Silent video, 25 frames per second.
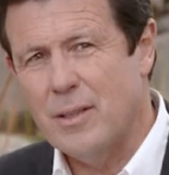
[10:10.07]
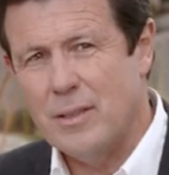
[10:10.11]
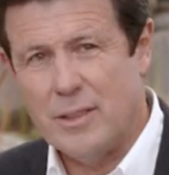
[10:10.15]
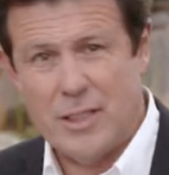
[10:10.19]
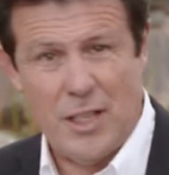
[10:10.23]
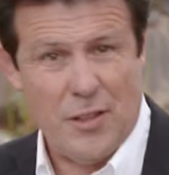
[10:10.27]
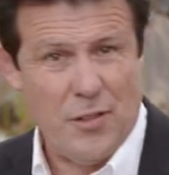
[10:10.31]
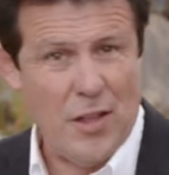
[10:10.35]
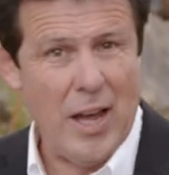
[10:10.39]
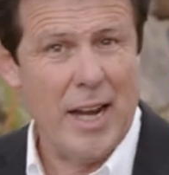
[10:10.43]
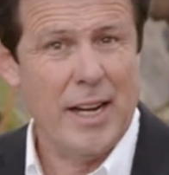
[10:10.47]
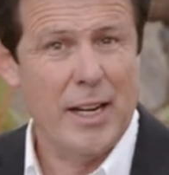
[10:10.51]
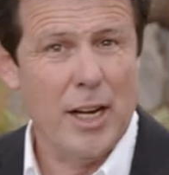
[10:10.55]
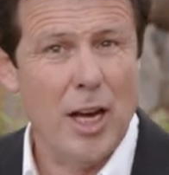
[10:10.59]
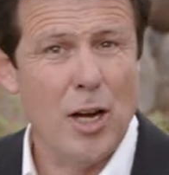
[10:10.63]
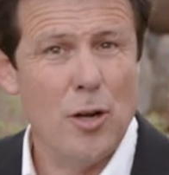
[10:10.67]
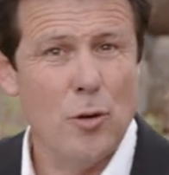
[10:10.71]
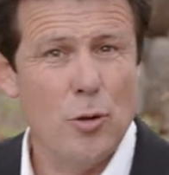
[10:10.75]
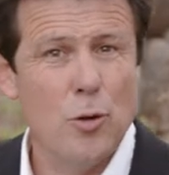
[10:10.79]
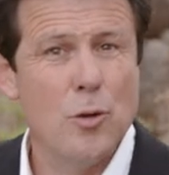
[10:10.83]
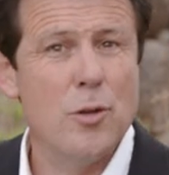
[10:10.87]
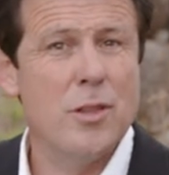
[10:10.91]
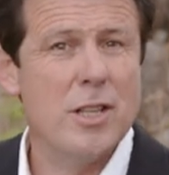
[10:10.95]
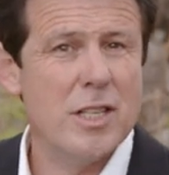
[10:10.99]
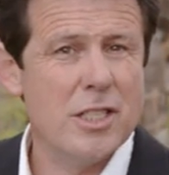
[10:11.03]
Did they know
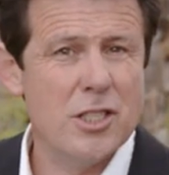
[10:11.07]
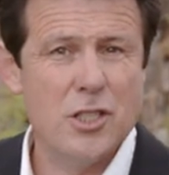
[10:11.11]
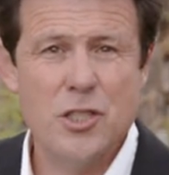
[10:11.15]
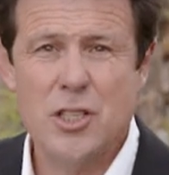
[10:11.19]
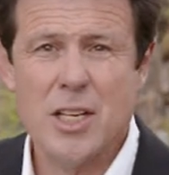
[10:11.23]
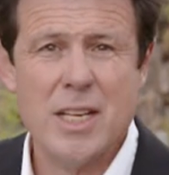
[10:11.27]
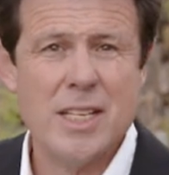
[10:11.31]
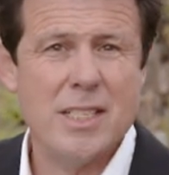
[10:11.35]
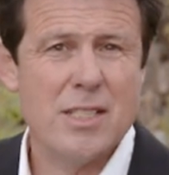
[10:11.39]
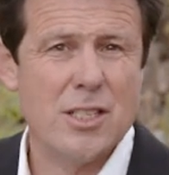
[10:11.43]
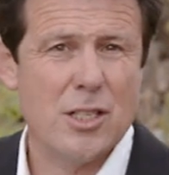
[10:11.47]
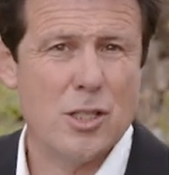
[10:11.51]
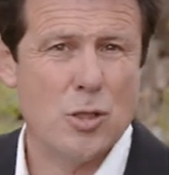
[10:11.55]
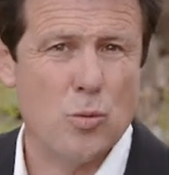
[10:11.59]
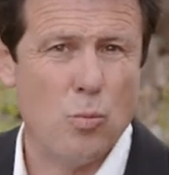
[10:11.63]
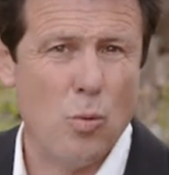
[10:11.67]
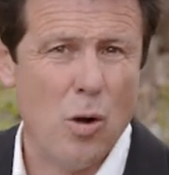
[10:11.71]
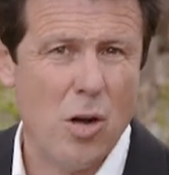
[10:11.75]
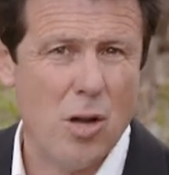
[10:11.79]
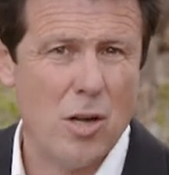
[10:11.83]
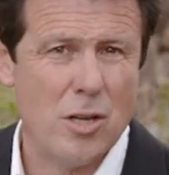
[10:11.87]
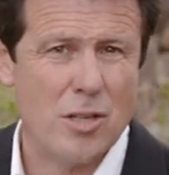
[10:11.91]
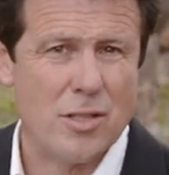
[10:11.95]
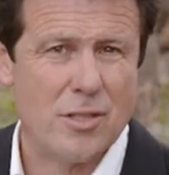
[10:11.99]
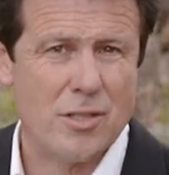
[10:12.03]
who this Jesus
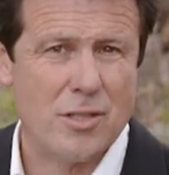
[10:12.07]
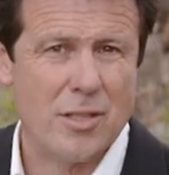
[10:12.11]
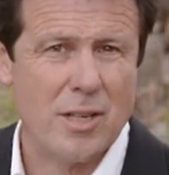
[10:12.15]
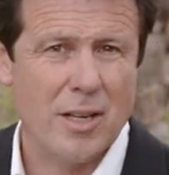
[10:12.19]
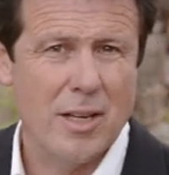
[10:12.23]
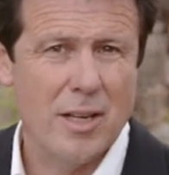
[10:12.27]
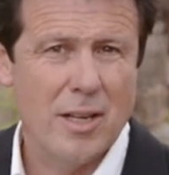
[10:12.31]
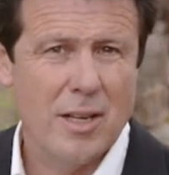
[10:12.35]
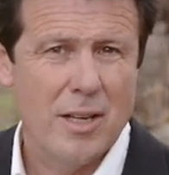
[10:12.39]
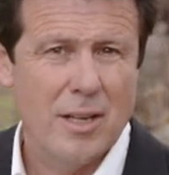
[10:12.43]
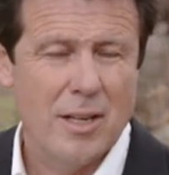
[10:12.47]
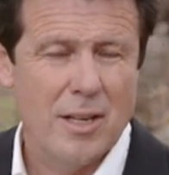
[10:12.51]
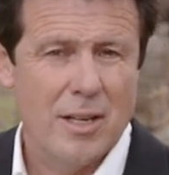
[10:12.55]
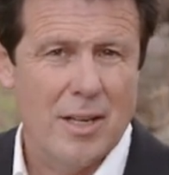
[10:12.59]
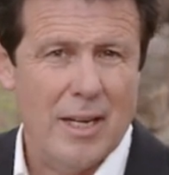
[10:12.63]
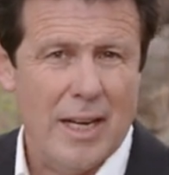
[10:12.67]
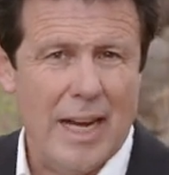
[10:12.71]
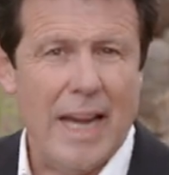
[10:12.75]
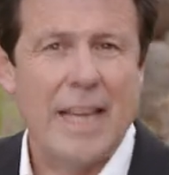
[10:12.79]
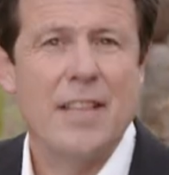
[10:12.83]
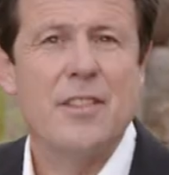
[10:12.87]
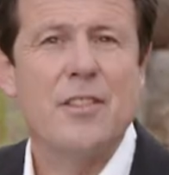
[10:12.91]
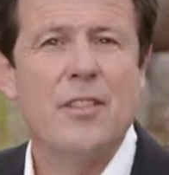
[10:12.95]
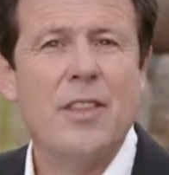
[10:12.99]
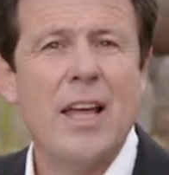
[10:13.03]
was?
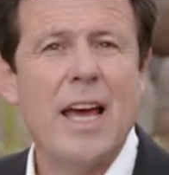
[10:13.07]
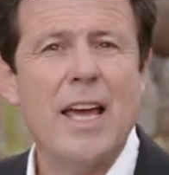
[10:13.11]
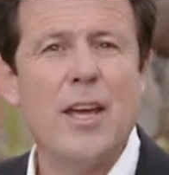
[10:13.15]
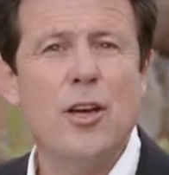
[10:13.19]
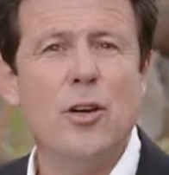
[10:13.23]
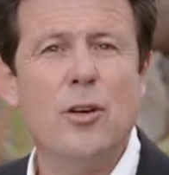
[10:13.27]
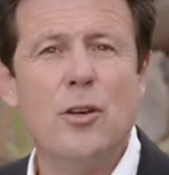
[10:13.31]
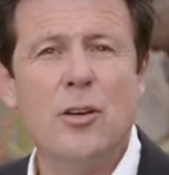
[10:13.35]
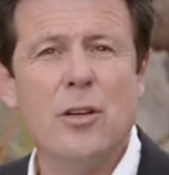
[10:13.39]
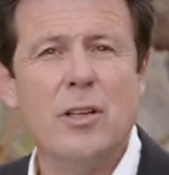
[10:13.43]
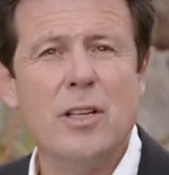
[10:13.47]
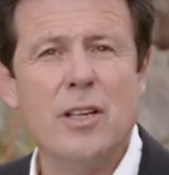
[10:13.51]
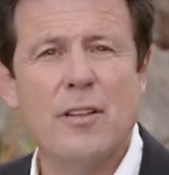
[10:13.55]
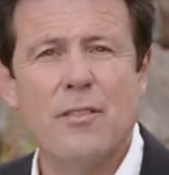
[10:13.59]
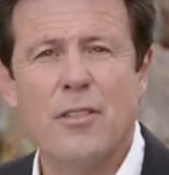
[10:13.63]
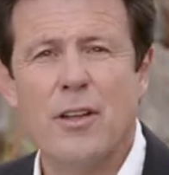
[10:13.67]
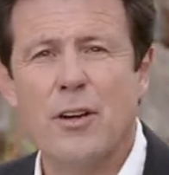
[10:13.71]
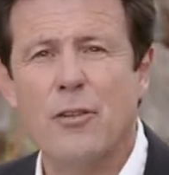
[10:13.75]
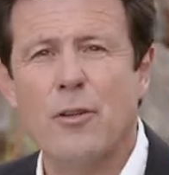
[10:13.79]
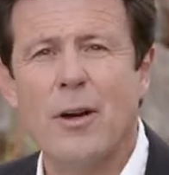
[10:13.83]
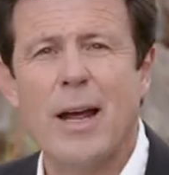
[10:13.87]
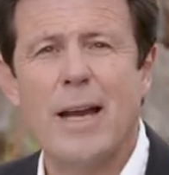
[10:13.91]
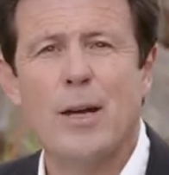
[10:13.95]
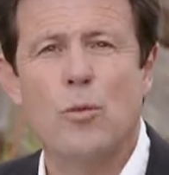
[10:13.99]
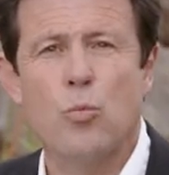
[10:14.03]
Hadn't they heard of the
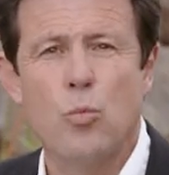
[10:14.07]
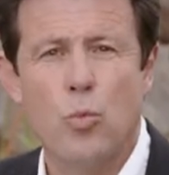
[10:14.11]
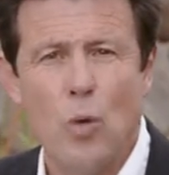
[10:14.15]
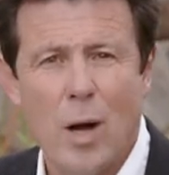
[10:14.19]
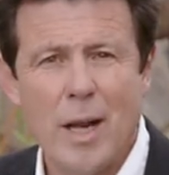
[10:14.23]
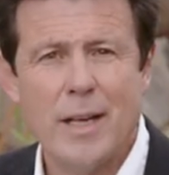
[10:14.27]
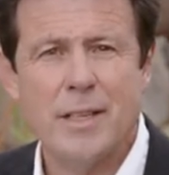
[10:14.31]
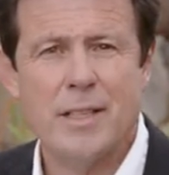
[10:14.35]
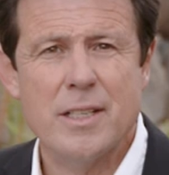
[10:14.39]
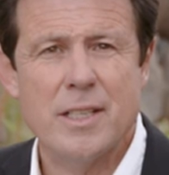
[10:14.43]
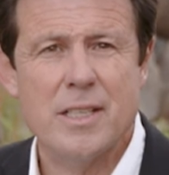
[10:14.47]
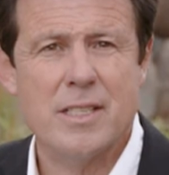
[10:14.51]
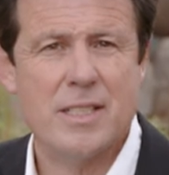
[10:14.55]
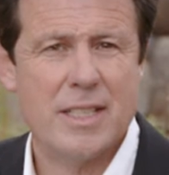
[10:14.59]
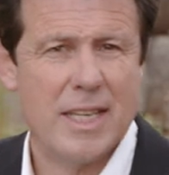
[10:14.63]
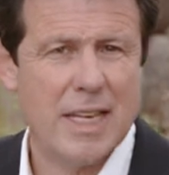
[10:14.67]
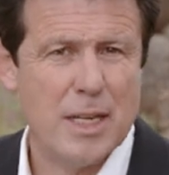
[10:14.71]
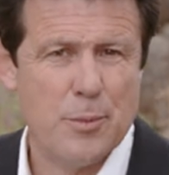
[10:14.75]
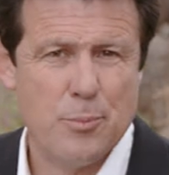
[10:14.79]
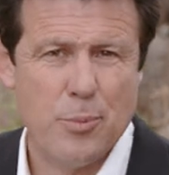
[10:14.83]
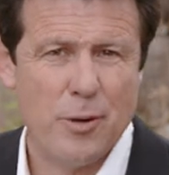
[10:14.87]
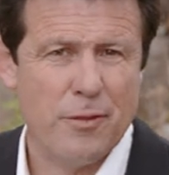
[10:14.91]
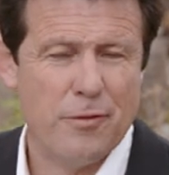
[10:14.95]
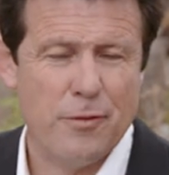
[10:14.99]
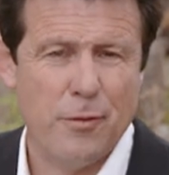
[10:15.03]
great wonders
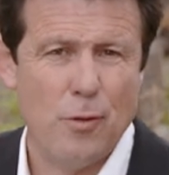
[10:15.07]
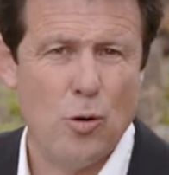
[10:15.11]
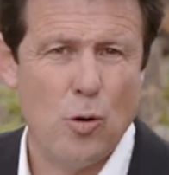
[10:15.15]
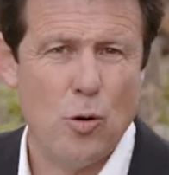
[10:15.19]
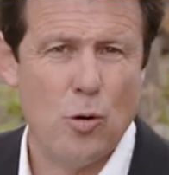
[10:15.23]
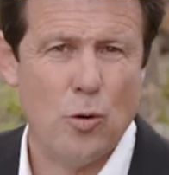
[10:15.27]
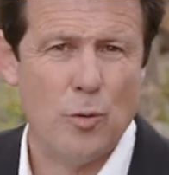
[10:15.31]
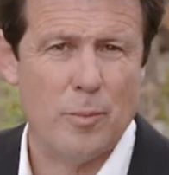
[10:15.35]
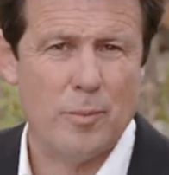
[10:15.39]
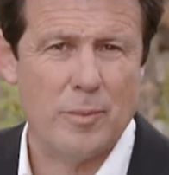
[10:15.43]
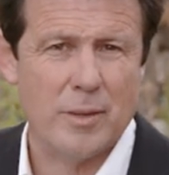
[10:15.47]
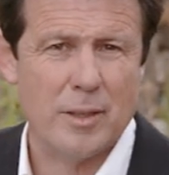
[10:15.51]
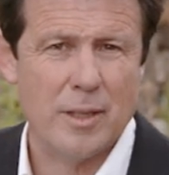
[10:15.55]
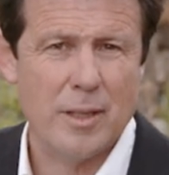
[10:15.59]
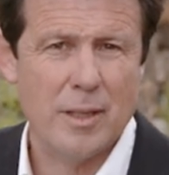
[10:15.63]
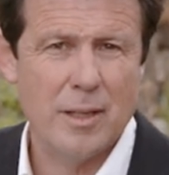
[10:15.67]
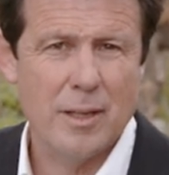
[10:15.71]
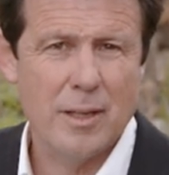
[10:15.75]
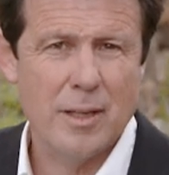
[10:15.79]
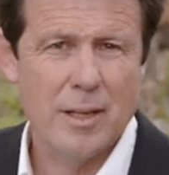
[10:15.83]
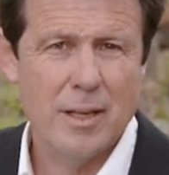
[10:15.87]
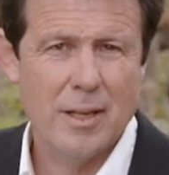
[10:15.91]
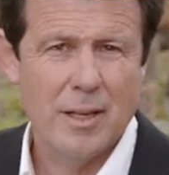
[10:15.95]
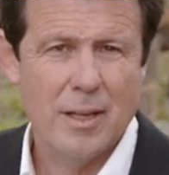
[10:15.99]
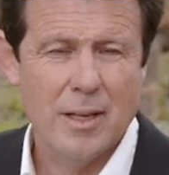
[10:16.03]
he'd performed?
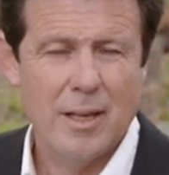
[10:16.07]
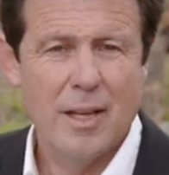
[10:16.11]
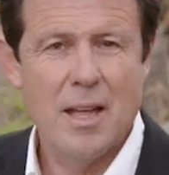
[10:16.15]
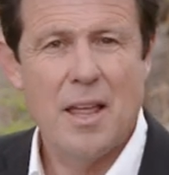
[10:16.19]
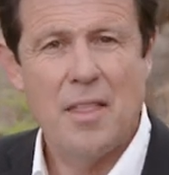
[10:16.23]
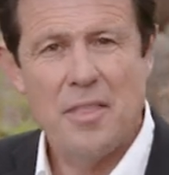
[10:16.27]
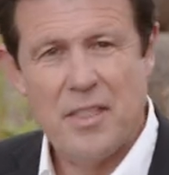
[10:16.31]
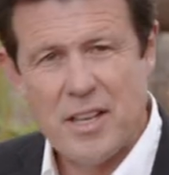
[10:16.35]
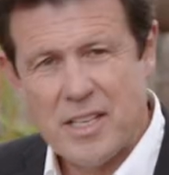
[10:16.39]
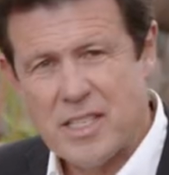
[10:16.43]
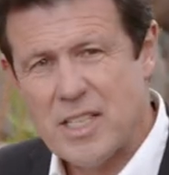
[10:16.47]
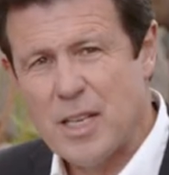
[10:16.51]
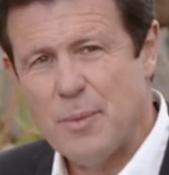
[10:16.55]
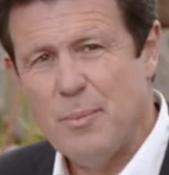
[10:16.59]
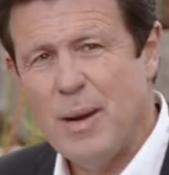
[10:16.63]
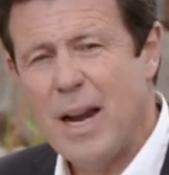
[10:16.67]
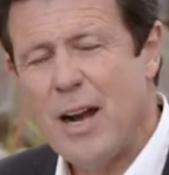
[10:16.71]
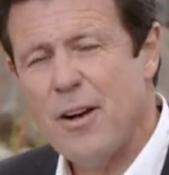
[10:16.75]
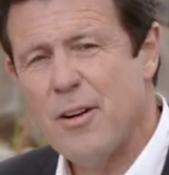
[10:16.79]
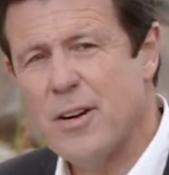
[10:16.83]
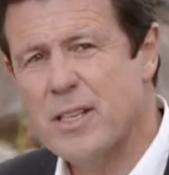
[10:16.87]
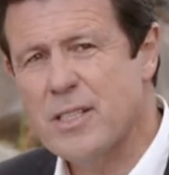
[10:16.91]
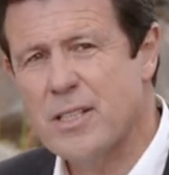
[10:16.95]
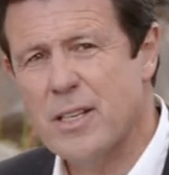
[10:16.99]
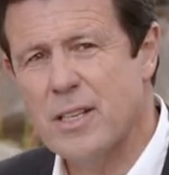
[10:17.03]
The
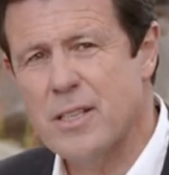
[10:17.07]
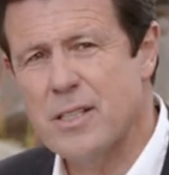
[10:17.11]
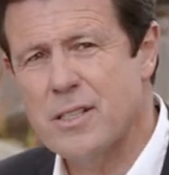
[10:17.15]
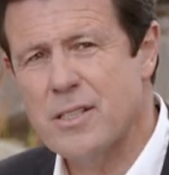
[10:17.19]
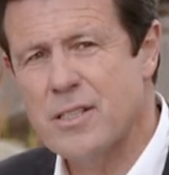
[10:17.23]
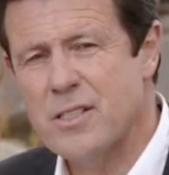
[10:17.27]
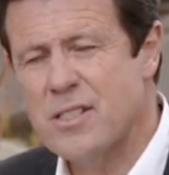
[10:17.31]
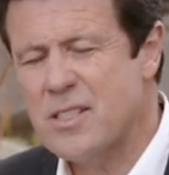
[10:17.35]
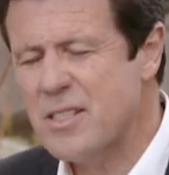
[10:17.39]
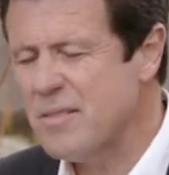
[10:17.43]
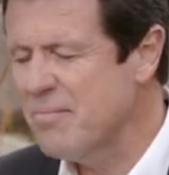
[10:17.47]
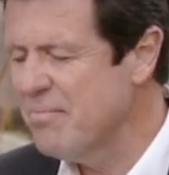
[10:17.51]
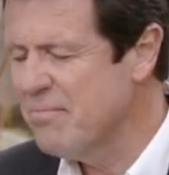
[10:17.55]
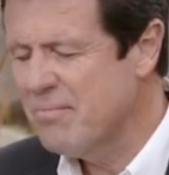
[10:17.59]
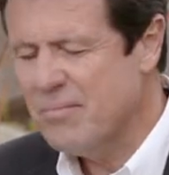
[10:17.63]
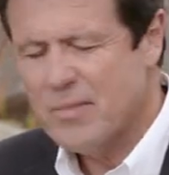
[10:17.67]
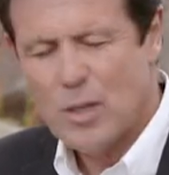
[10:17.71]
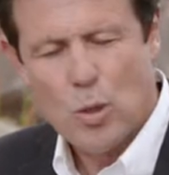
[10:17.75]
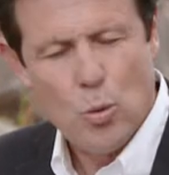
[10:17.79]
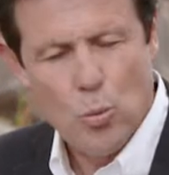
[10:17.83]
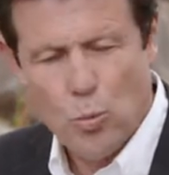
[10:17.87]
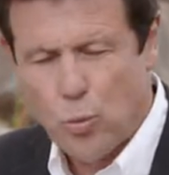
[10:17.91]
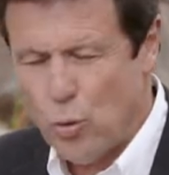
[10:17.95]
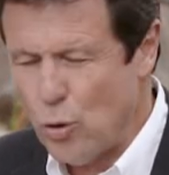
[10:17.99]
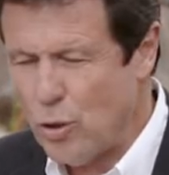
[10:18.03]
Samaritans
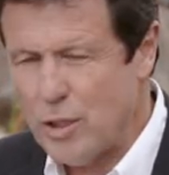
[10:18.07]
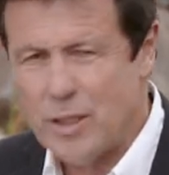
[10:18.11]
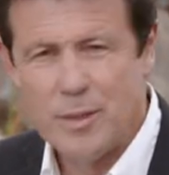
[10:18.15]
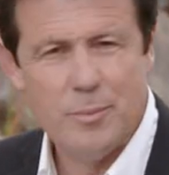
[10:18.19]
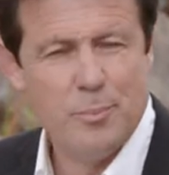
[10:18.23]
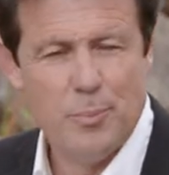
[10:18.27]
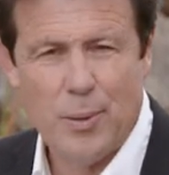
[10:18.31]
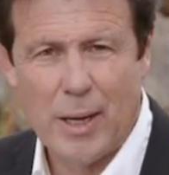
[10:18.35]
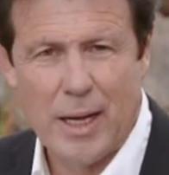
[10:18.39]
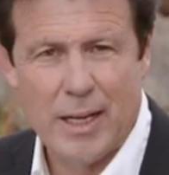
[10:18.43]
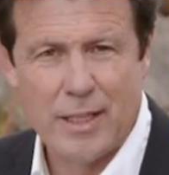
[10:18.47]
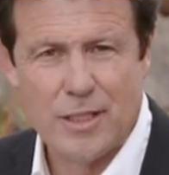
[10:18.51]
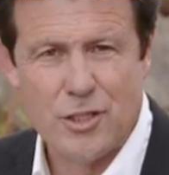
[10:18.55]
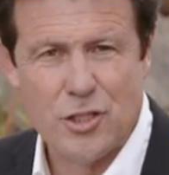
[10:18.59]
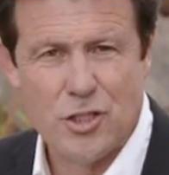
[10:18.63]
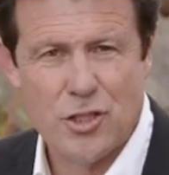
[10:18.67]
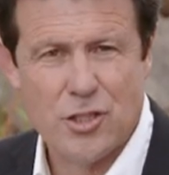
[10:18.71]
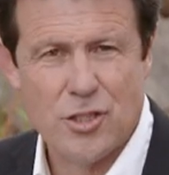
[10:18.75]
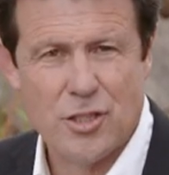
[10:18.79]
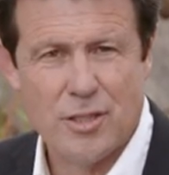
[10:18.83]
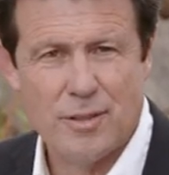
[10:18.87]
wouldn't budge.